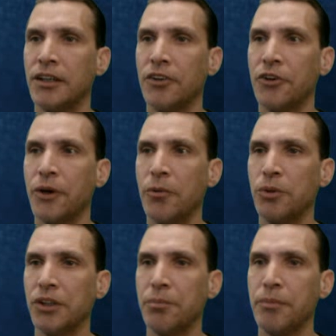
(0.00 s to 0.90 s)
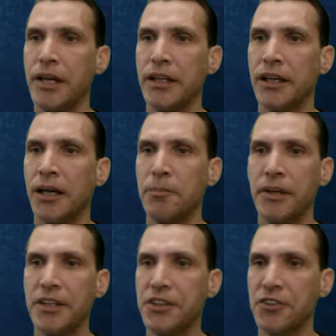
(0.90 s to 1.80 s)
Although I will admit, um,
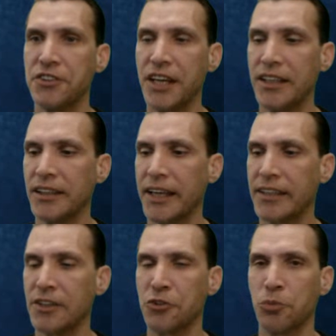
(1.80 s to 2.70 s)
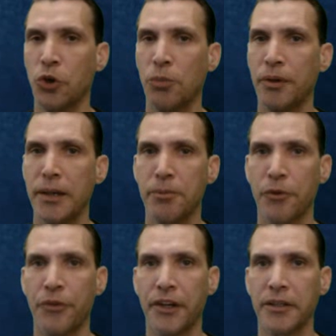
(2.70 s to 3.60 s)
it does not like this wallpaper
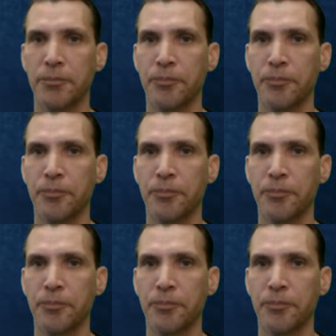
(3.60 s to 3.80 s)
thing.